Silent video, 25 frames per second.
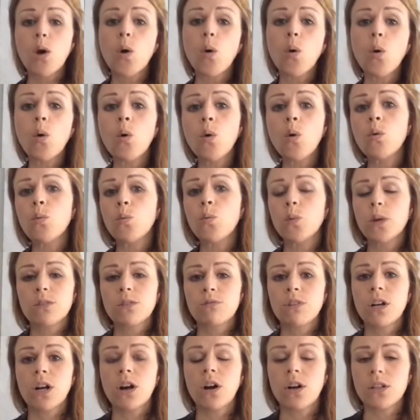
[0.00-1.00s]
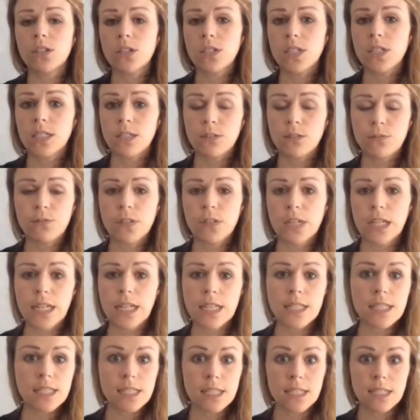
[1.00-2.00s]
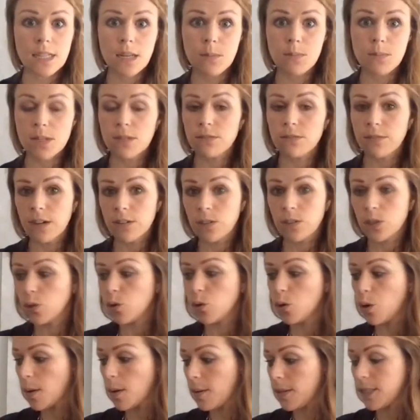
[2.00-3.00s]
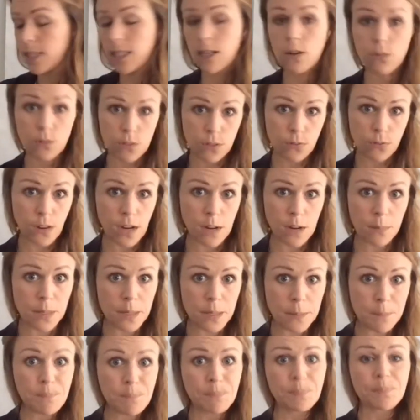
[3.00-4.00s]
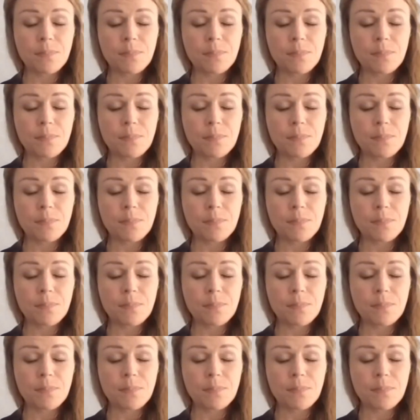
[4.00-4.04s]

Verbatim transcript: all with regards to different hints and tips around your self development.